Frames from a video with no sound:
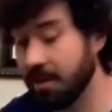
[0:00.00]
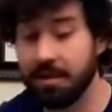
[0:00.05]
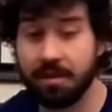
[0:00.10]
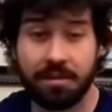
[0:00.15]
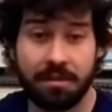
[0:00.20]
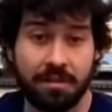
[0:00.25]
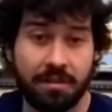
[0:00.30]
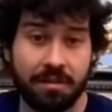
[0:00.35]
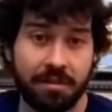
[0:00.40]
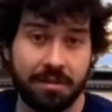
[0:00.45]

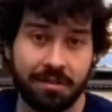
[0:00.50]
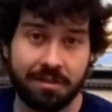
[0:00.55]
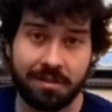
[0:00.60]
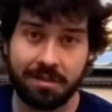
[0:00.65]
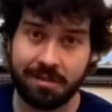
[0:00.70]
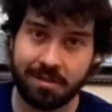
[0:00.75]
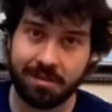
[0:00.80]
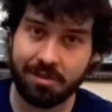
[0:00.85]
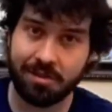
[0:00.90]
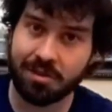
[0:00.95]
into this.
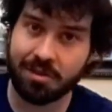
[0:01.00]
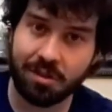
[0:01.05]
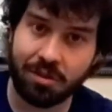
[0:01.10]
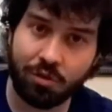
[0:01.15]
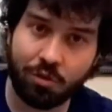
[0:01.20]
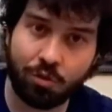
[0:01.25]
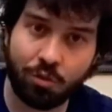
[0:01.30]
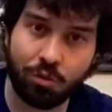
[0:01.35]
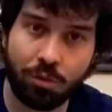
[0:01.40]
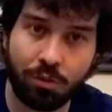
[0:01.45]
This is just such a
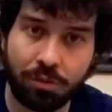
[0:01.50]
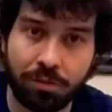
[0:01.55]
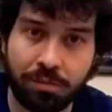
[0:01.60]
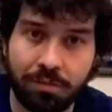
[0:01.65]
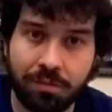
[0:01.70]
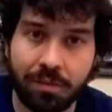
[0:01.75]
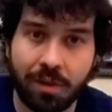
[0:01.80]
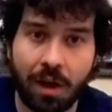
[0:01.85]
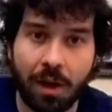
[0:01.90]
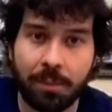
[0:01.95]
cool
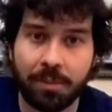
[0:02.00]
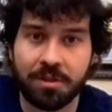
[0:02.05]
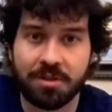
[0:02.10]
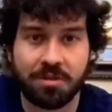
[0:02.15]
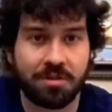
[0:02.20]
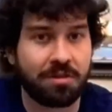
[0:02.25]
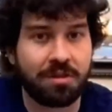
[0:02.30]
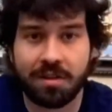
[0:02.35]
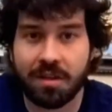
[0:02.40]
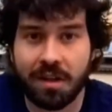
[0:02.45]

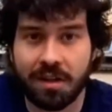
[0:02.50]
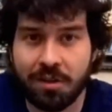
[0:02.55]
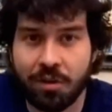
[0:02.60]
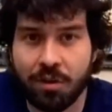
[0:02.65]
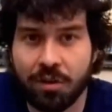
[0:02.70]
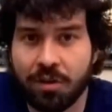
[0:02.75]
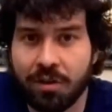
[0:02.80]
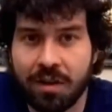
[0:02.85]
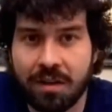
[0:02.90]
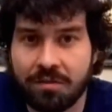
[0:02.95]
opportunity. I know
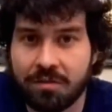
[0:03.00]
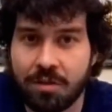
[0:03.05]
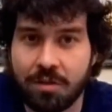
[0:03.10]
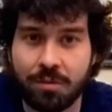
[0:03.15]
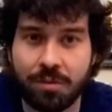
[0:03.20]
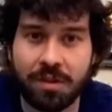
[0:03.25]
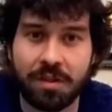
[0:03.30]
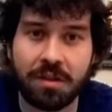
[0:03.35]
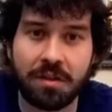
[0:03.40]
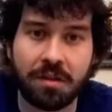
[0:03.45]
I don't have too
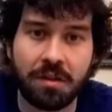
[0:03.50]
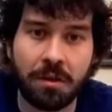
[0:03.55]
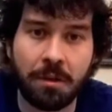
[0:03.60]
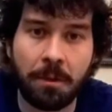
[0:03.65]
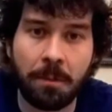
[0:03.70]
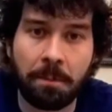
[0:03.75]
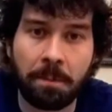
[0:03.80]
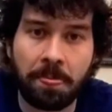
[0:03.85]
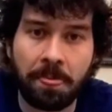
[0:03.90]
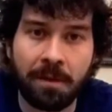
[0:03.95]
many
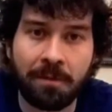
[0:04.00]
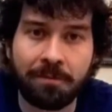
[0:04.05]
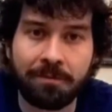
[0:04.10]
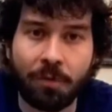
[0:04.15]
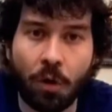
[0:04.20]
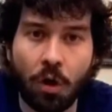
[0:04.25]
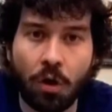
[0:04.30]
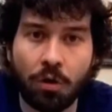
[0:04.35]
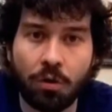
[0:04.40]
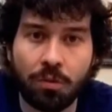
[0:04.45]

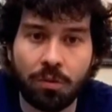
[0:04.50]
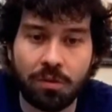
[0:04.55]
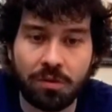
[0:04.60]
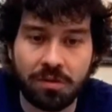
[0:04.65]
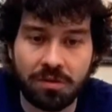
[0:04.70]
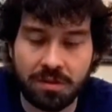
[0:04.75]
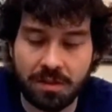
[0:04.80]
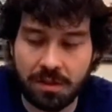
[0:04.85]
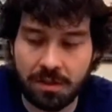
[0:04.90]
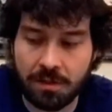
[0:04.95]

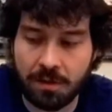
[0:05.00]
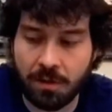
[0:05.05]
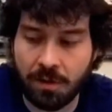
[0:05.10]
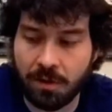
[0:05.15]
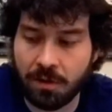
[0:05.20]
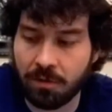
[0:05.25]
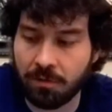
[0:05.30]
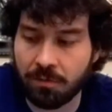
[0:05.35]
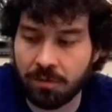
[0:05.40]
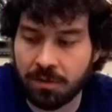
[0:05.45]
followers, and I know I
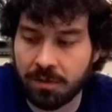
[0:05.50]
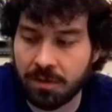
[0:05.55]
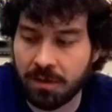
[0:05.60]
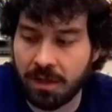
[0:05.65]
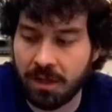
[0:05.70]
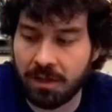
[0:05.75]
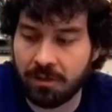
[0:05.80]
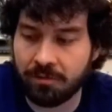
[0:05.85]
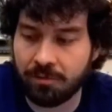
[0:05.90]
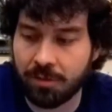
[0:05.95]
don't really
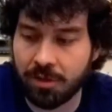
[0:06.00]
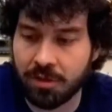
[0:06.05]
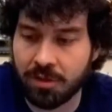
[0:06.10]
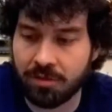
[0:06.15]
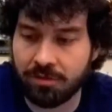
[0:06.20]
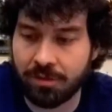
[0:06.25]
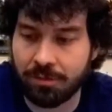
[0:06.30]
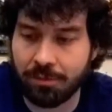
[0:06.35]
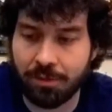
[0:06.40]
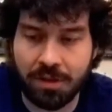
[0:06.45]
have much
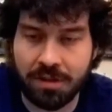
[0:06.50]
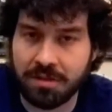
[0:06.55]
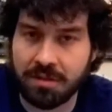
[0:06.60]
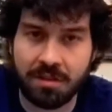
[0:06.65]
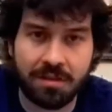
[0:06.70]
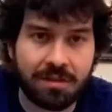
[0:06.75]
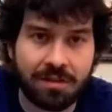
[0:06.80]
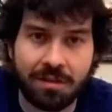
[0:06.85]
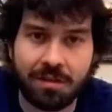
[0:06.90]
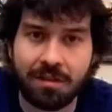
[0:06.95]
of a
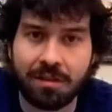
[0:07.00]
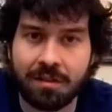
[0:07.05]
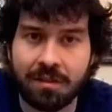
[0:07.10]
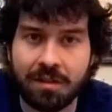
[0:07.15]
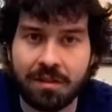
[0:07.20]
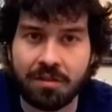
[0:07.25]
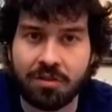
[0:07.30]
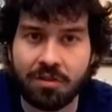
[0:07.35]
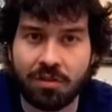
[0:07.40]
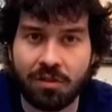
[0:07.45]
presence on
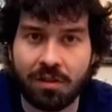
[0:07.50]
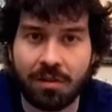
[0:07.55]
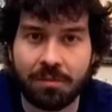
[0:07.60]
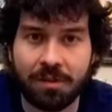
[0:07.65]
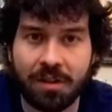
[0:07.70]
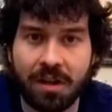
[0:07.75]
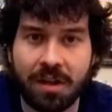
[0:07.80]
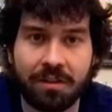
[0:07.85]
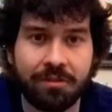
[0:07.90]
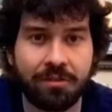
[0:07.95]
Instagram
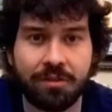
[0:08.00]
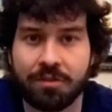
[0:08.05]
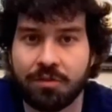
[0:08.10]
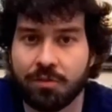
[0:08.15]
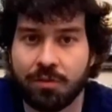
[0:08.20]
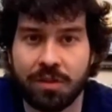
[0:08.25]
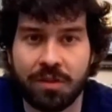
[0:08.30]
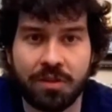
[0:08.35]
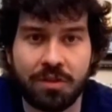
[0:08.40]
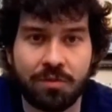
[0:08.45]
Live or
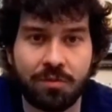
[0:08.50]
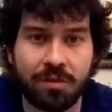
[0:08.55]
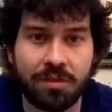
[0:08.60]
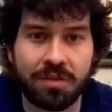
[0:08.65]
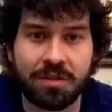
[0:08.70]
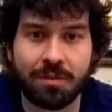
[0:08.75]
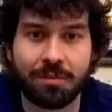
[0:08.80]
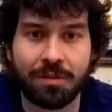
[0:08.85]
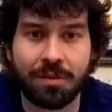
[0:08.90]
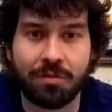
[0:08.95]
Twitch to where
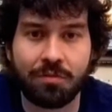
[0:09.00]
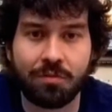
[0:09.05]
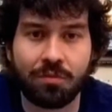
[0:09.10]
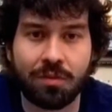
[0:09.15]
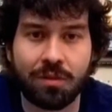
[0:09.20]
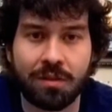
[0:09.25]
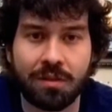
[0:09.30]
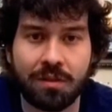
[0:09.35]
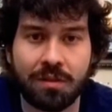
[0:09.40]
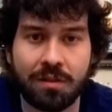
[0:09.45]
somebody would
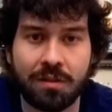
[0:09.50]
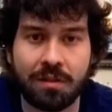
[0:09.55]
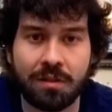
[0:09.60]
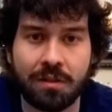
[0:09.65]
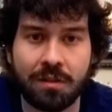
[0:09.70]
want to